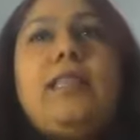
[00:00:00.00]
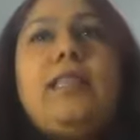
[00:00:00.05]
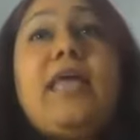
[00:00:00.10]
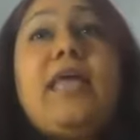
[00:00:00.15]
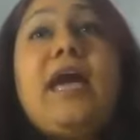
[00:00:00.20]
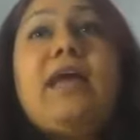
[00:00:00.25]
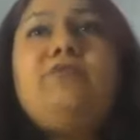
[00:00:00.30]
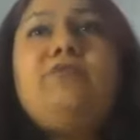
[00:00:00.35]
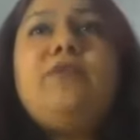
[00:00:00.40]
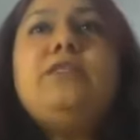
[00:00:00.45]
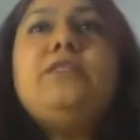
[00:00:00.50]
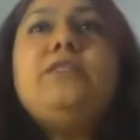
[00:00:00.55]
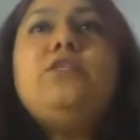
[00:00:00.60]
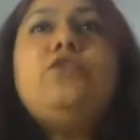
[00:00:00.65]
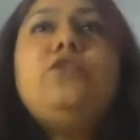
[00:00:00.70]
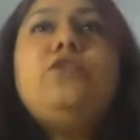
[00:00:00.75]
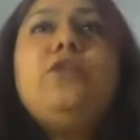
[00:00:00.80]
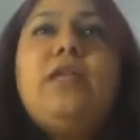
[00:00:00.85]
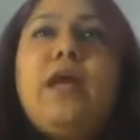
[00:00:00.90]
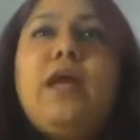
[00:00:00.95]
and that feeds
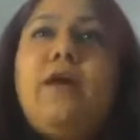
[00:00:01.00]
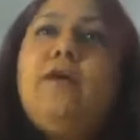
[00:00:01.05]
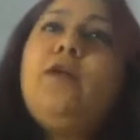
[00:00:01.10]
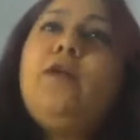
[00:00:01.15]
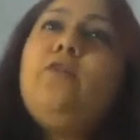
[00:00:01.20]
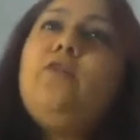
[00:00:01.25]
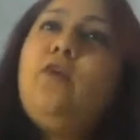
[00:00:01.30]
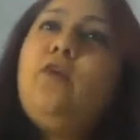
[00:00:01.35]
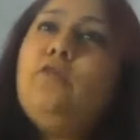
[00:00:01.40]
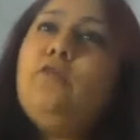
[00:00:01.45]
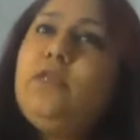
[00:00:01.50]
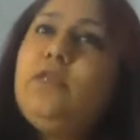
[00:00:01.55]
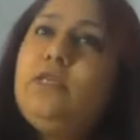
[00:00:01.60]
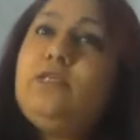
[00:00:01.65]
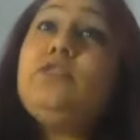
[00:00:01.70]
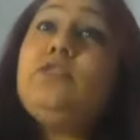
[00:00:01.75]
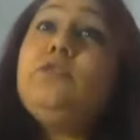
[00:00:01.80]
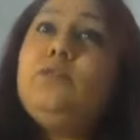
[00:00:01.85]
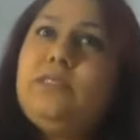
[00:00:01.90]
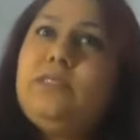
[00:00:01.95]
into the narrative of these
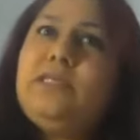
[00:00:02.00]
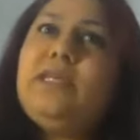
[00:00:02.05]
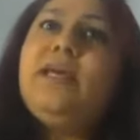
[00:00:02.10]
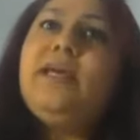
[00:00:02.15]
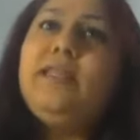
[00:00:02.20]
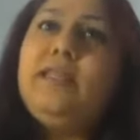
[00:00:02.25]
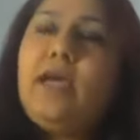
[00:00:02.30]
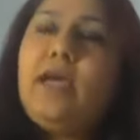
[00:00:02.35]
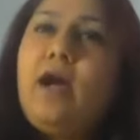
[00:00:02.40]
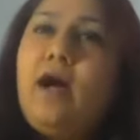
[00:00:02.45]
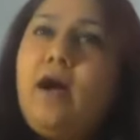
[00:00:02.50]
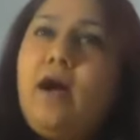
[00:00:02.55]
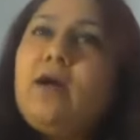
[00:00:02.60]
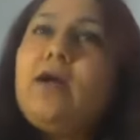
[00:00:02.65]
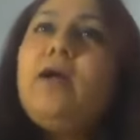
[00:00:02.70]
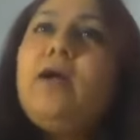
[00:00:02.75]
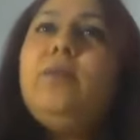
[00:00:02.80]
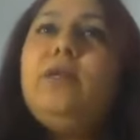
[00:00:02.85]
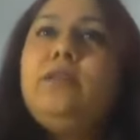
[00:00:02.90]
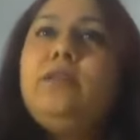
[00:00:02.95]
students. Yeah, they are
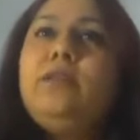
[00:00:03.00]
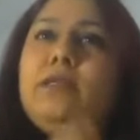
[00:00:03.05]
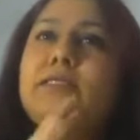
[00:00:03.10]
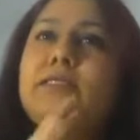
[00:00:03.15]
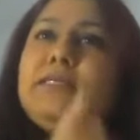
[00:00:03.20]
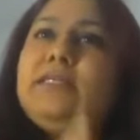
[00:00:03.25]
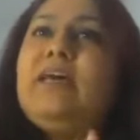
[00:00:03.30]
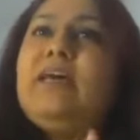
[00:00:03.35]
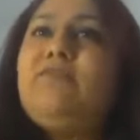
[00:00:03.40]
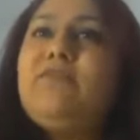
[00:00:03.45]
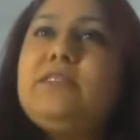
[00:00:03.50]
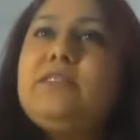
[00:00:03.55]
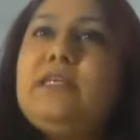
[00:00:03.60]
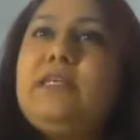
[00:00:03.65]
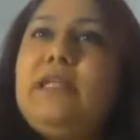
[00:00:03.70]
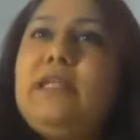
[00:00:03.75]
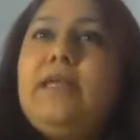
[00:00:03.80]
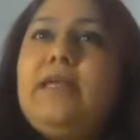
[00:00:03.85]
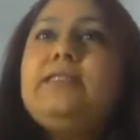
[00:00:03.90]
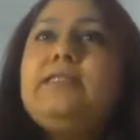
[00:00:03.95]
coming. It's a deficit
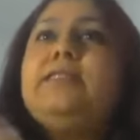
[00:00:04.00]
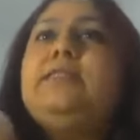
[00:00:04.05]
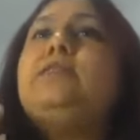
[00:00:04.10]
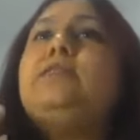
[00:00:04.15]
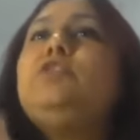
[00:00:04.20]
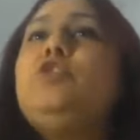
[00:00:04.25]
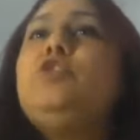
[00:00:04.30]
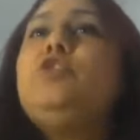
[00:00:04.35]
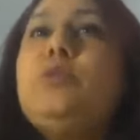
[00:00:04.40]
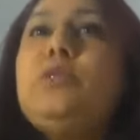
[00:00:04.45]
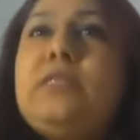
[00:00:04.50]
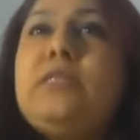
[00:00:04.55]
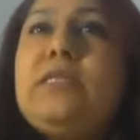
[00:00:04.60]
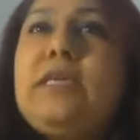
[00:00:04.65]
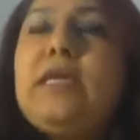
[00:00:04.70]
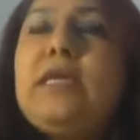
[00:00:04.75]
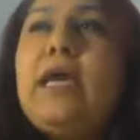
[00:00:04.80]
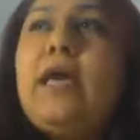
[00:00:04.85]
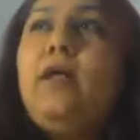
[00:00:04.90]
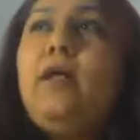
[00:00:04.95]
lens. These students
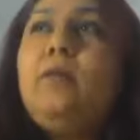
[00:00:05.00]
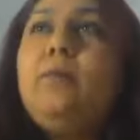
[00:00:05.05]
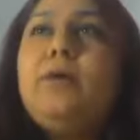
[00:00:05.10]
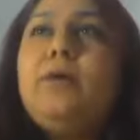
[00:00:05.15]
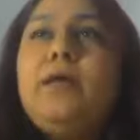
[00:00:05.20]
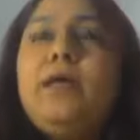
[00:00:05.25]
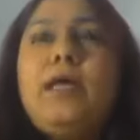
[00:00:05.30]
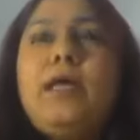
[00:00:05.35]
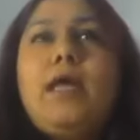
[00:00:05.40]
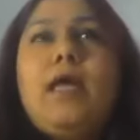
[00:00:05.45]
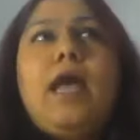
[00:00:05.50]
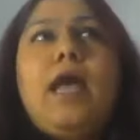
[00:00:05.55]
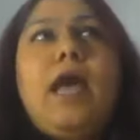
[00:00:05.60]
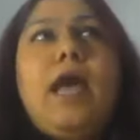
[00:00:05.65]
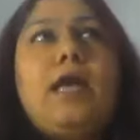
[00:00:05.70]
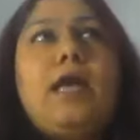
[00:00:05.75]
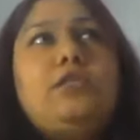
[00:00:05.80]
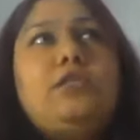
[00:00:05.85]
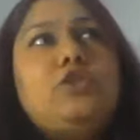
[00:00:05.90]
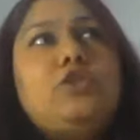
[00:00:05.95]
need help.
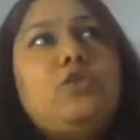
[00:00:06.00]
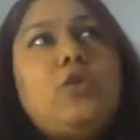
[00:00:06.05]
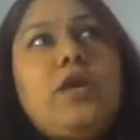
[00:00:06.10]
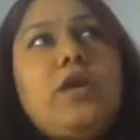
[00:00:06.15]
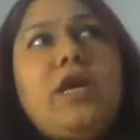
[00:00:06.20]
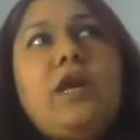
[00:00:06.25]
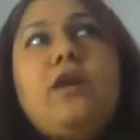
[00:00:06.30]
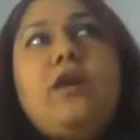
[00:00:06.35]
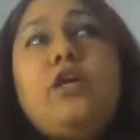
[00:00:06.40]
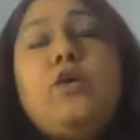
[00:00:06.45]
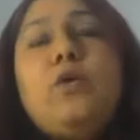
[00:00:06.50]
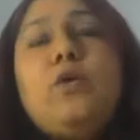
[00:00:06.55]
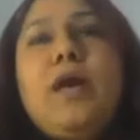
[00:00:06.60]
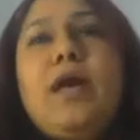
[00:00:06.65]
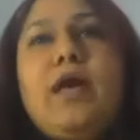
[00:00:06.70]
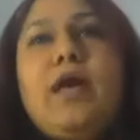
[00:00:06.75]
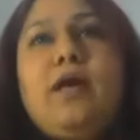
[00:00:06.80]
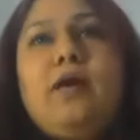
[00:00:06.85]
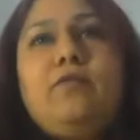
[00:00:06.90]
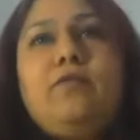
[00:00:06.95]
And so here you
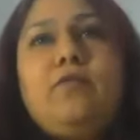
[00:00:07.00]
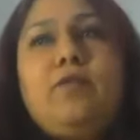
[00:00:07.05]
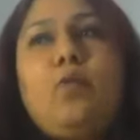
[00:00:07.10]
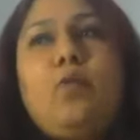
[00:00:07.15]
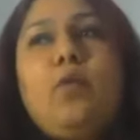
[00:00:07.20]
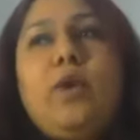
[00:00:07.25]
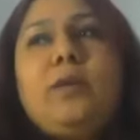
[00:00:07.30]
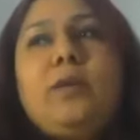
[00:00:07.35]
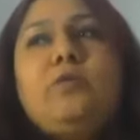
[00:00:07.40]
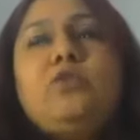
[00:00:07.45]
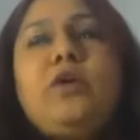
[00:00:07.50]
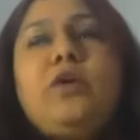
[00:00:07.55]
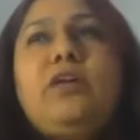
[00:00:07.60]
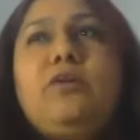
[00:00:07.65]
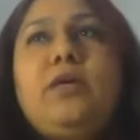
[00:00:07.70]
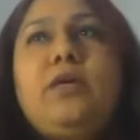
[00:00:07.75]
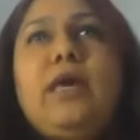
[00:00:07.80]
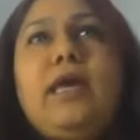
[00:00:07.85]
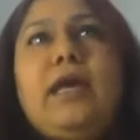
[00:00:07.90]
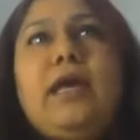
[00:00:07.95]
have what I'm trying
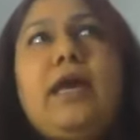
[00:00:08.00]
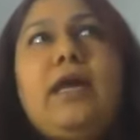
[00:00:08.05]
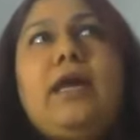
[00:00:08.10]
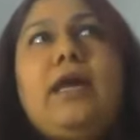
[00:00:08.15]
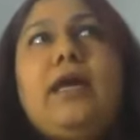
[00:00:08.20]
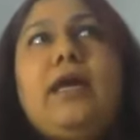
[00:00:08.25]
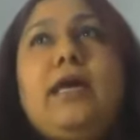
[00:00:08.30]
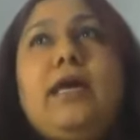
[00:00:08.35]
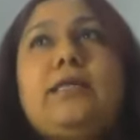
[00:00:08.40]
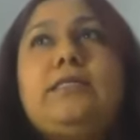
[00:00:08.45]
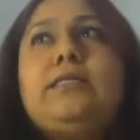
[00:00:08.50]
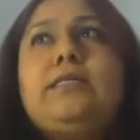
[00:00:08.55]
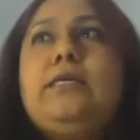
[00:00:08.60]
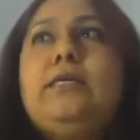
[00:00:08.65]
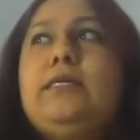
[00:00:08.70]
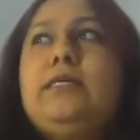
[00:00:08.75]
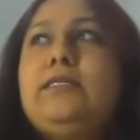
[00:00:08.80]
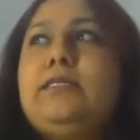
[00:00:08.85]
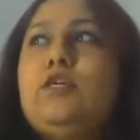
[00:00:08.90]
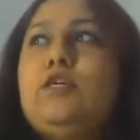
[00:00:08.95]
to get at, I guess,
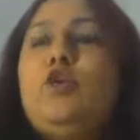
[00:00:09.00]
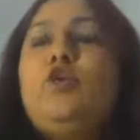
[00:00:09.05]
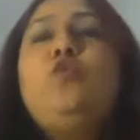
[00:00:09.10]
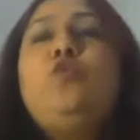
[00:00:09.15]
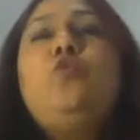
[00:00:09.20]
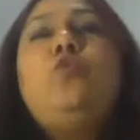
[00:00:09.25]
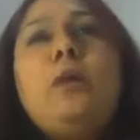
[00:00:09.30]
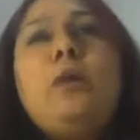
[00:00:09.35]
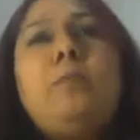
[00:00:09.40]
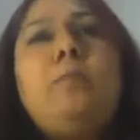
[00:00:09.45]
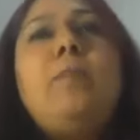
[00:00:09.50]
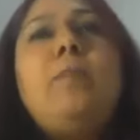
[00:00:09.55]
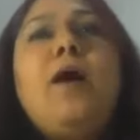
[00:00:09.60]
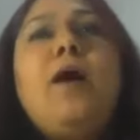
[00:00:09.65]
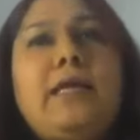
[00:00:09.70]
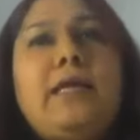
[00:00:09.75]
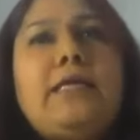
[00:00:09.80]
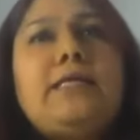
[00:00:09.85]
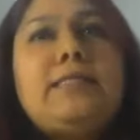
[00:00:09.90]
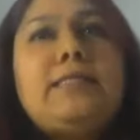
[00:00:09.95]
is who
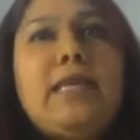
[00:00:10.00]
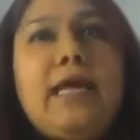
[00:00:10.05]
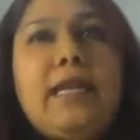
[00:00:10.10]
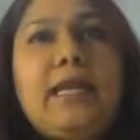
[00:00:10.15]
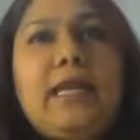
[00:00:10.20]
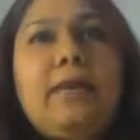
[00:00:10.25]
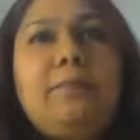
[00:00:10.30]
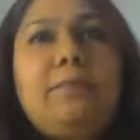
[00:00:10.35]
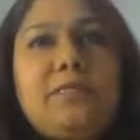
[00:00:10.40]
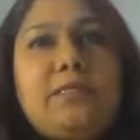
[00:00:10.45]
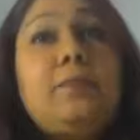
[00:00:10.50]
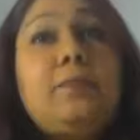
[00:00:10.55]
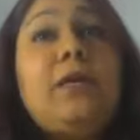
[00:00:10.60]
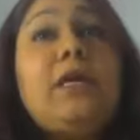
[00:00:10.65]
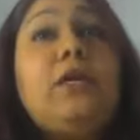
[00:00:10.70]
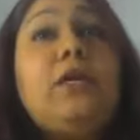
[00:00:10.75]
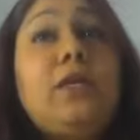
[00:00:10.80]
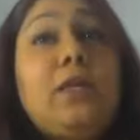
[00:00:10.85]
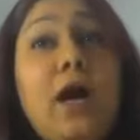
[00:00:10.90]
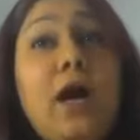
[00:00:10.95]
embodies that
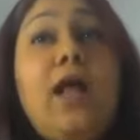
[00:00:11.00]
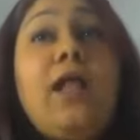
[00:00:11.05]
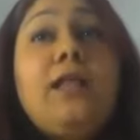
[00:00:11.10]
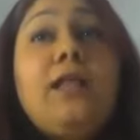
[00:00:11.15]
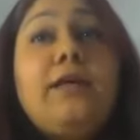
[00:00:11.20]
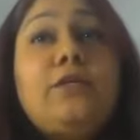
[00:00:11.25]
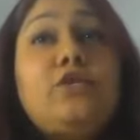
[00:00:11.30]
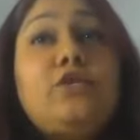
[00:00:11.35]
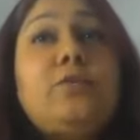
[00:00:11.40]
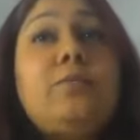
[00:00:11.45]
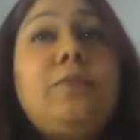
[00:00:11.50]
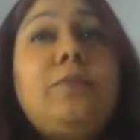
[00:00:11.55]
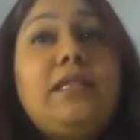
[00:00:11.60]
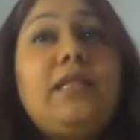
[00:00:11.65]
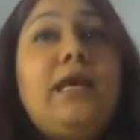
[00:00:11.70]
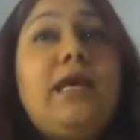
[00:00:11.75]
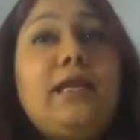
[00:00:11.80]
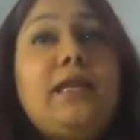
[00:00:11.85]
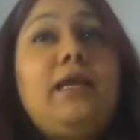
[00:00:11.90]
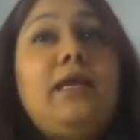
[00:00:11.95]
epistemic knowledge to make
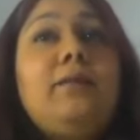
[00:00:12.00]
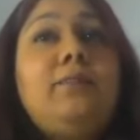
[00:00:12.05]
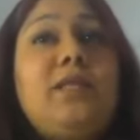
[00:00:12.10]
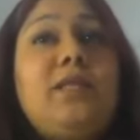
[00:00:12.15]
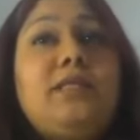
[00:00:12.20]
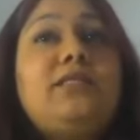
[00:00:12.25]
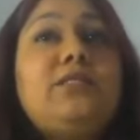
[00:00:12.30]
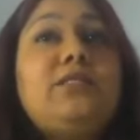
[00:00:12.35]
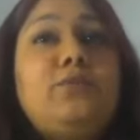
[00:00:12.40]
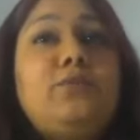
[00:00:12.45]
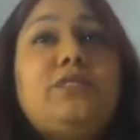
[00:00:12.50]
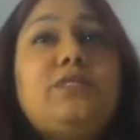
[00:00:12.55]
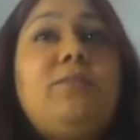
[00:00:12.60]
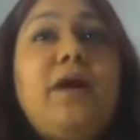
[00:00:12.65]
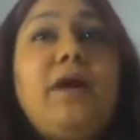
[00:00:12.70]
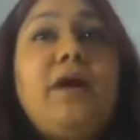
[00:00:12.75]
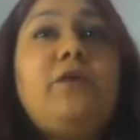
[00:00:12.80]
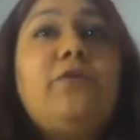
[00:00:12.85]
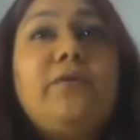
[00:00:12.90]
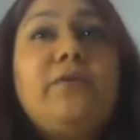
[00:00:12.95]
that claim that this was a
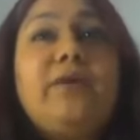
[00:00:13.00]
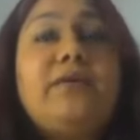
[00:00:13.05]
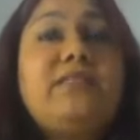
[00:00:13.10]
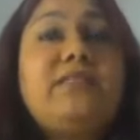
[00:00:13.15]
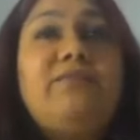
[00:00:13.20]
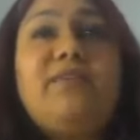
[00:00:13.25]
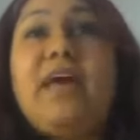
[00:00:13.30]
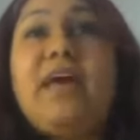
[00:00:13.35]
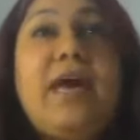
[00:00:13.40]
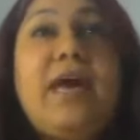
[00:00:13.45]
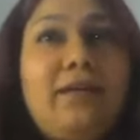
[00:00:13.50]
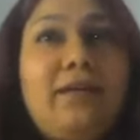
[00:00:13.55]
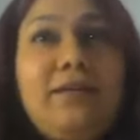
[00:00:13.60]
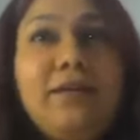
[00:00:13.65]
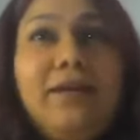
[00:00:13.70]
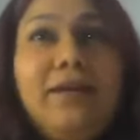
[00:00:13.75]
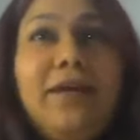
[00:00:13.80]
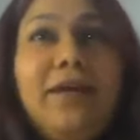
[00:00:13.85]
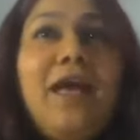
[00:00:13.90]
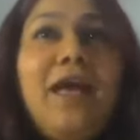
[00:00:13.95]
microaggressive act.
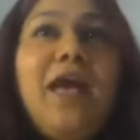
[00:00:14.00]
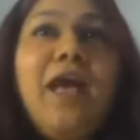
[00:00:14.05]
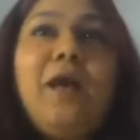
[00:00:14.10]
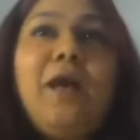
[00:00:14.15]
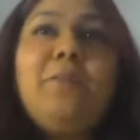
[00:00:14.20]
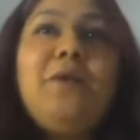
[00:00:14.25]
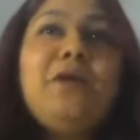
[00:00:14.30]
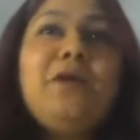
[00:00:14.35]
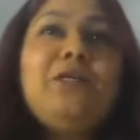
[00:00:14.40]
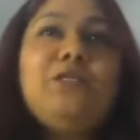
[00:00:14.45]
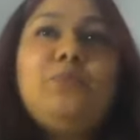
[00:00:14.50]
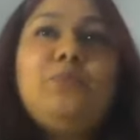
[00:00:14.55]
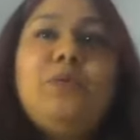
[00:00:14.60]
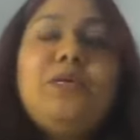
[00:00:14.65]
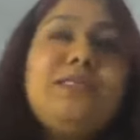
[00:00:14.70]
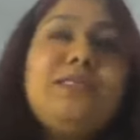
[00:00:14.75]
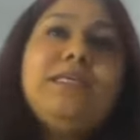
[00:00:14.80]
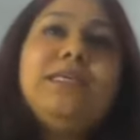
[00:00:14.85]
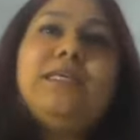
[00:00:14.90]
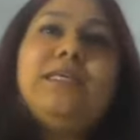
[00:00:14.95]
Because
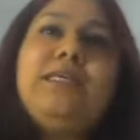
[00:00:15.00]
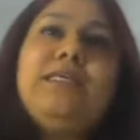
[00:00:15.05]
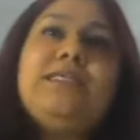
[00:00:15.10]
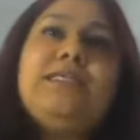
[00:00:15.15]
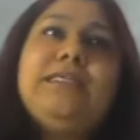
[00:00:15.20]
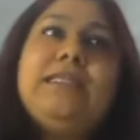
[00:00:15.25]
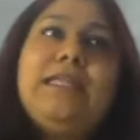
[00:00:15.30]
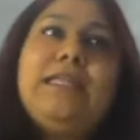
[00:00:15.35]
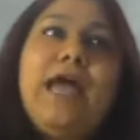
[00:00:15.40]
we see this